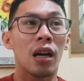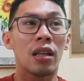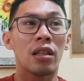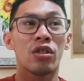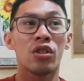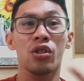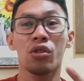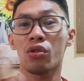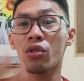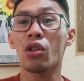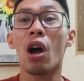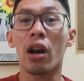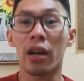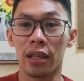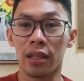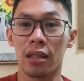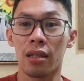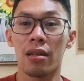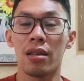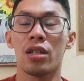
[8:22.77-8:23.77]

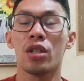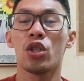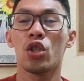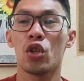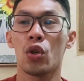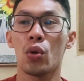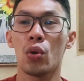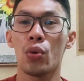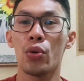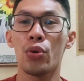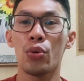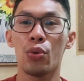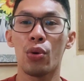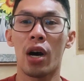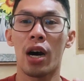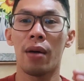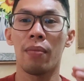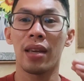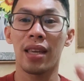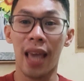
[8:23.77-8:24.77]
start to
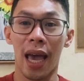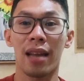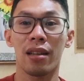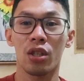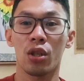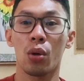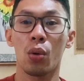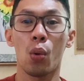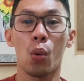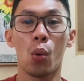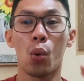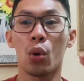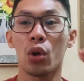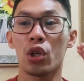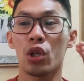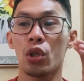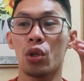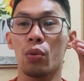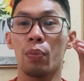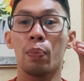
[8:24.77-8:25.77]
get
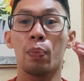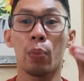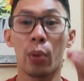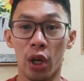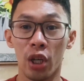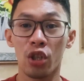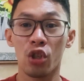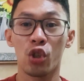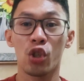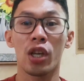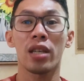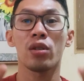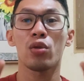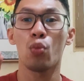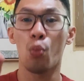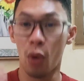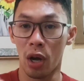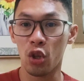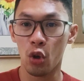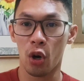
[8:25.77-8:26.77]
or to
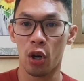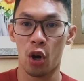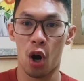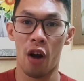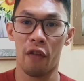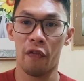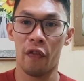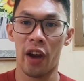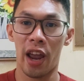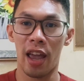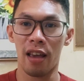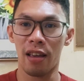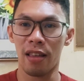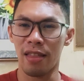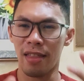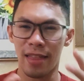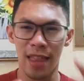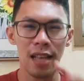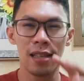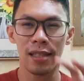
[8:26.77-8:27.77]
purchase what you are offering,
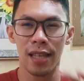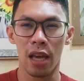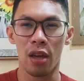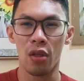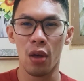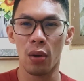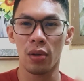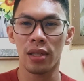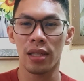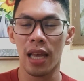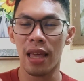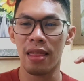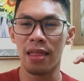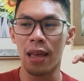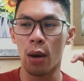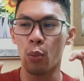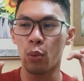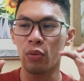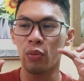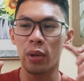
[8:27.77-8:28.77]
things like those. And
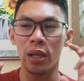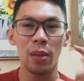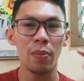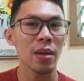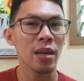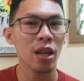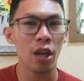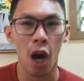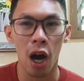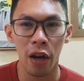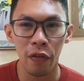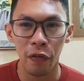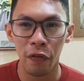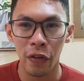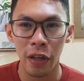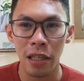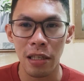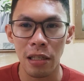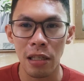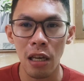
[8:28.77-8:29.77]
that would really be
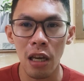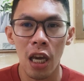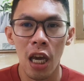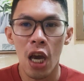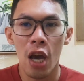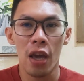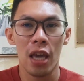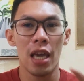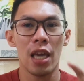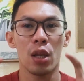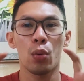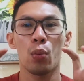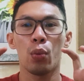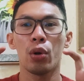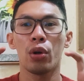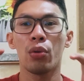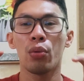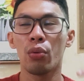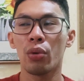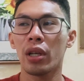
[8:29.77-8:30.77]
convincing. It
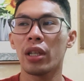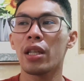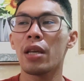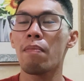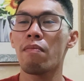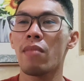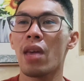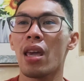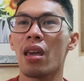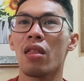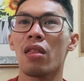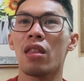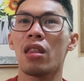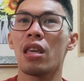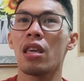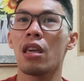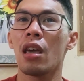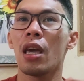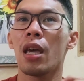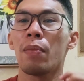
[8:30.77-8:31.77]
would really make
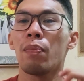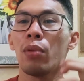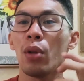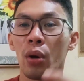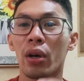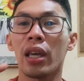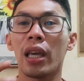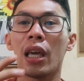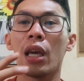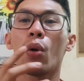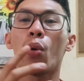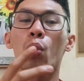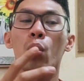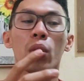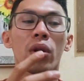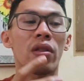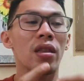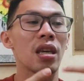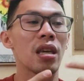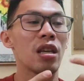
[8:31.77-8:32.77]
the employee
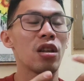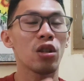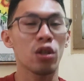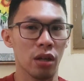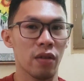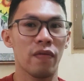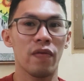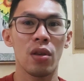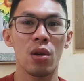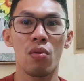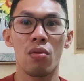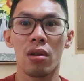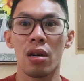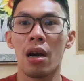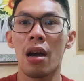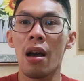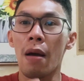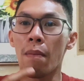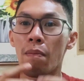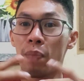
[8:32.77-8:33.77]
or the interviewer
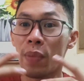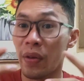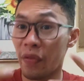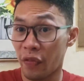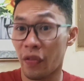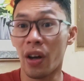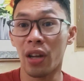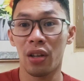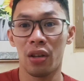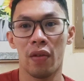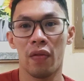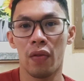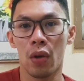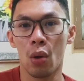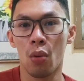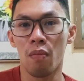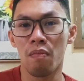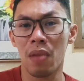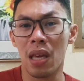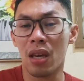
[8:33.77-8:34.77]
be fond of
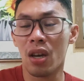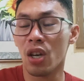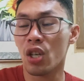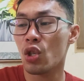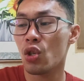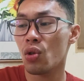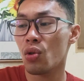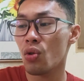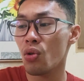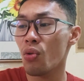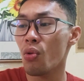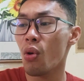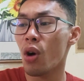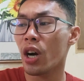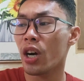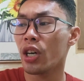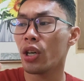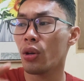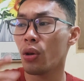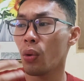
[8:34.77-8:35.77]
you, because you
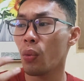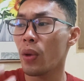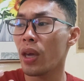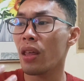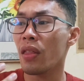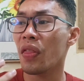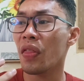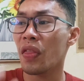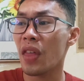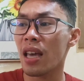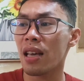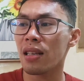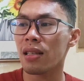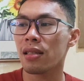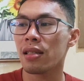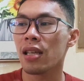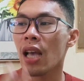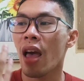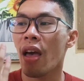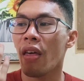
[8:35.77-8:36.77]
are doing
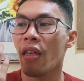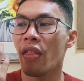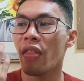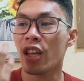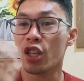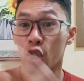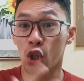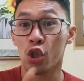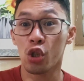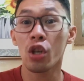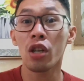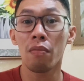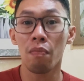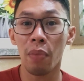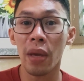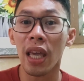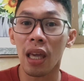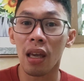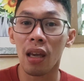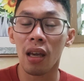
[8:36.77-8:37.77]
things that should
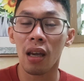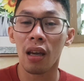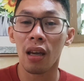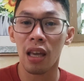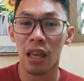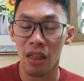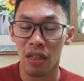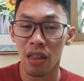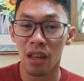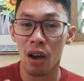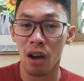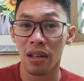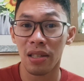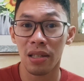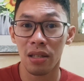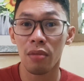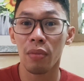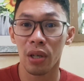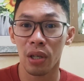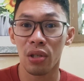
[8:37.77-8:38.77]
be in the
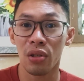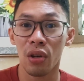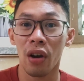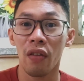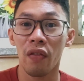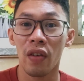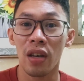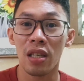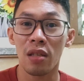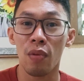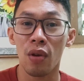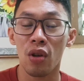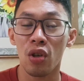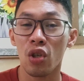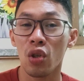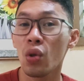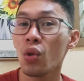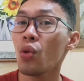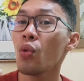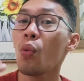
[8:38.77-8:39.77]
customer service,
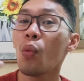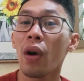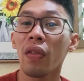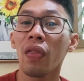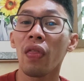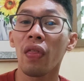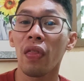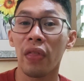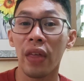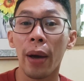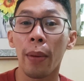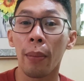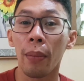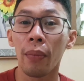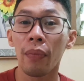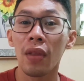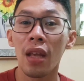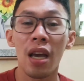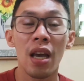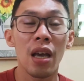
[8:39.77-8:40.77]
because you want them,
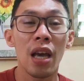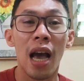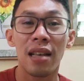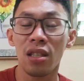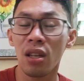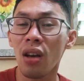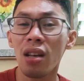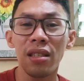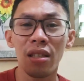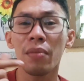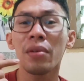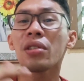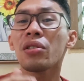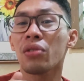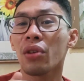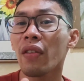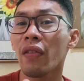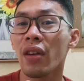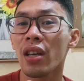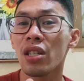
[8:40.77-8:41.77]
as a customer
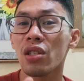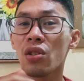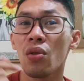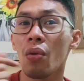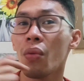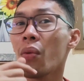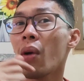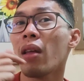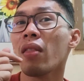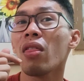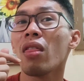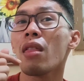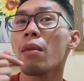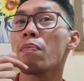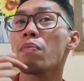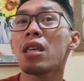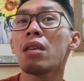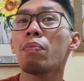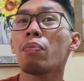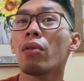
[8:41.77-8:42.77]
service, you want
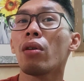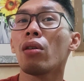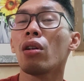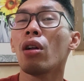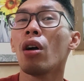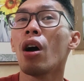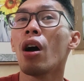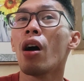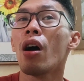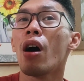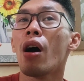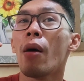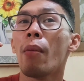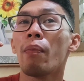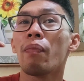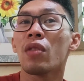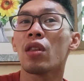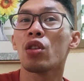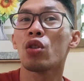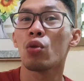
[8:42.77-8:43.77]
people
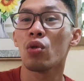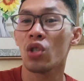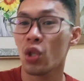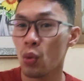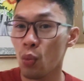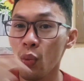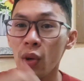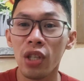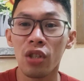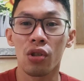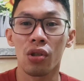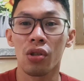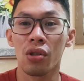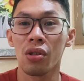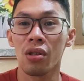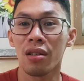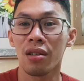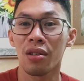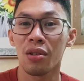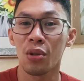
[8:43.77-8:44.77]
to
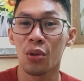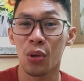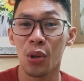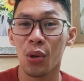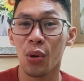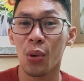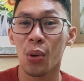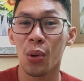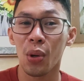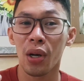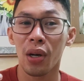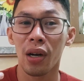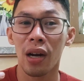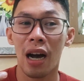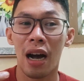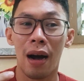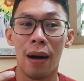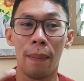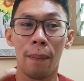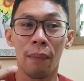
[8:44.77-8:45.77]
switch to your
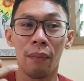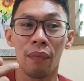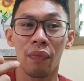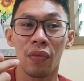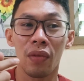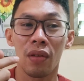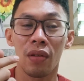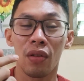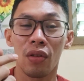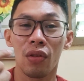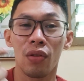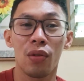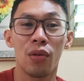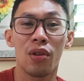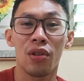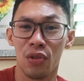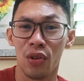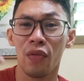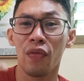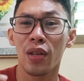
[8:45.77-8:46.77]
to
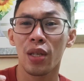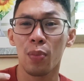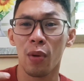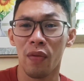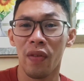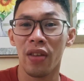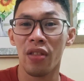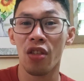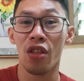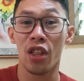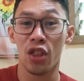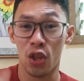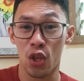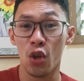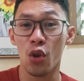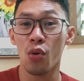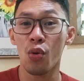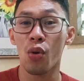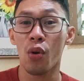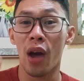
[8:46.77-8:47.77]
the service provider that
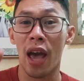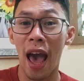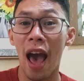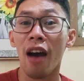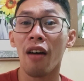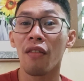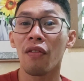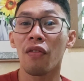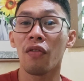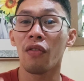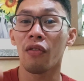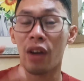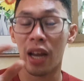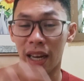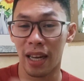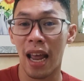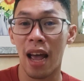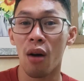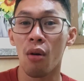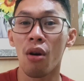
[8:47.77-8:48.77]
you have
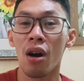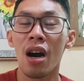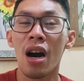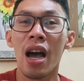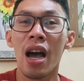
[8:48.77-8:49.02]
right now,